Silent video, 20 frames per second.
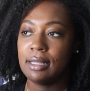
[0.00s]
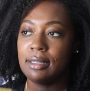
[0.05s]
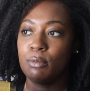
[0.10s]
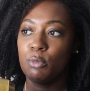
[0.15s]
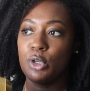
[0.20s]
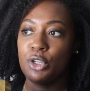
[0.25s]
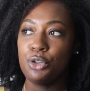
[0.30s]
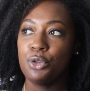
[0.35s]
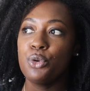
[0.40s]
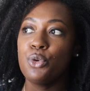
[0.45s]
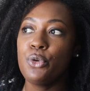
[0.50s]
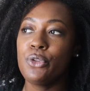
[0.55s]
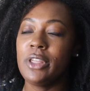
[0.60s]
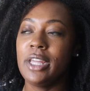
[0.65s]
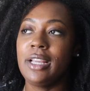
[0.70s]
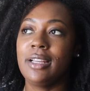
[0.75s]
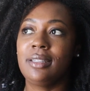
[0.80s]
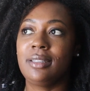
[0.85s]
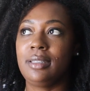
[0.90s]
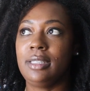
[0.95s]
when you
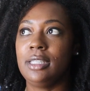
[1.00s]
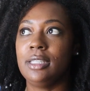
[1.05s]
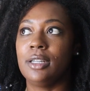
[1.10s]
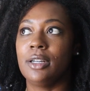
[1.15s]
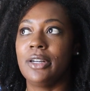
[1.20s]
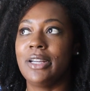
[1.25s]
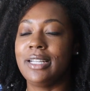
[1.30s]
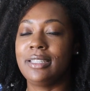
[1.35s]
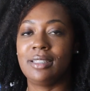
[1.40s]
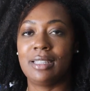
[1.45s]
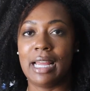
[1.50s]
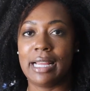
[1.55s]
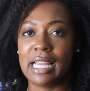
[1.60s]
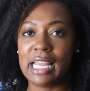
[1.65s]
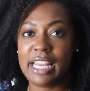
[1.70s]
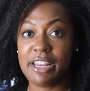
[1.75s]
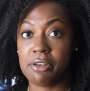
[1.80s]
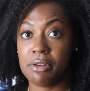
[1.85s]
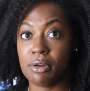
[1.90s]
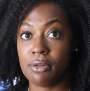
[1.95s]
think cedar, it's like
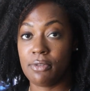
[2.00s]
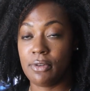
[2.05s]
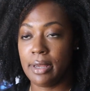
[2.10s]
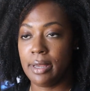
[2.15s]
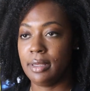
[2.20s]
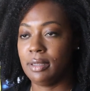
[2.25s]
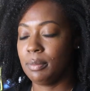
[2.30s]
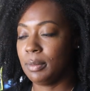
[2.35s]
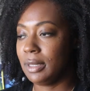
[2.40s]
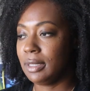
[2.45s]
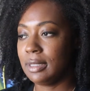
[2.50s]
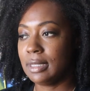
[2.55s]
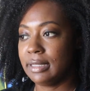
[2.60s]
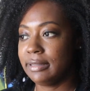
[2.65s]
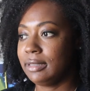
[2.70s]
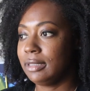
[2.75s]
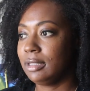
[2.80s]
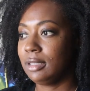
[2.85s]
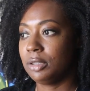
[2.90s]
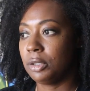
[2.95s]
in your face, but
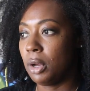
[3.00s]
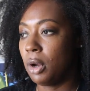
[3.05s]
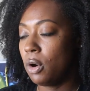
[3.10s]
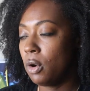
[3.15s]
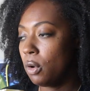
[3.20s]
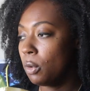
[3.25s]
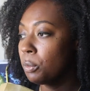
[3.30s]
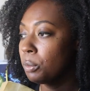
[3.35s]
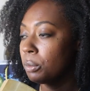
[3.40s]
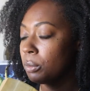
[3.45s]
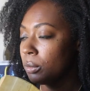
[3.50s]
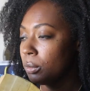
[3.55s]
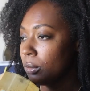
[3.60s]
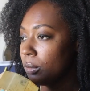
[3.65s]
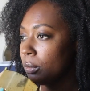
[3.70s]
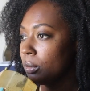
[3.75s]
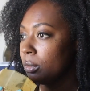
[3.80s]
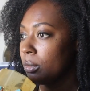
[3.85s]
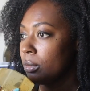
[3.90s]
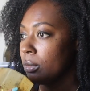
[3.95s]
this is so
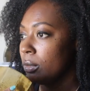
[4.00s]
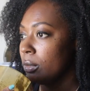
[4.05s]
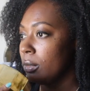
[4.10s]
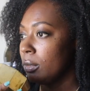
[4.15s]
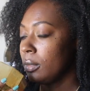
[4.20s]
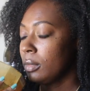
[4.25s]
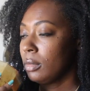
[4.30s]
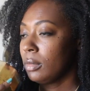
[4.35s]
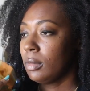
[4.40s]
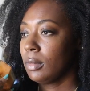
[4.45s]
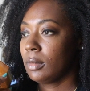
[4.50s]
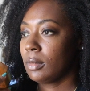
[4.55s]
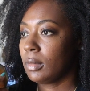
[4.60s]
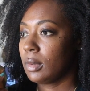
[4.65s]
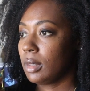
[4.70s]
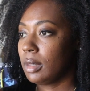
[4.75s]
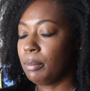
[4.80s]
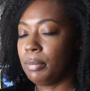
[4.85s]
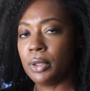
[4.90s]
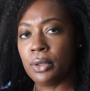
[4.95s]

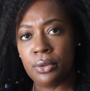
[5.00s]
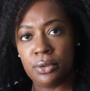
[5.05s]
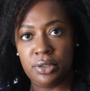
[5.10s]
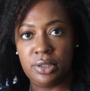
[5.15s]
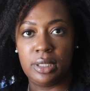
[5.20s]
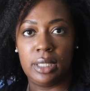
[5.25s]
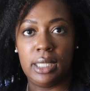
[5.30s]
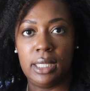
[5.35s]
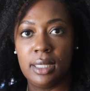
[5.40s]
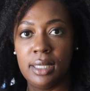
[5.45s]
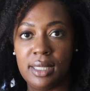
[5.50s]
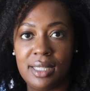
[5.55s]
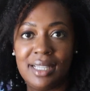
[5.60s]
bougie.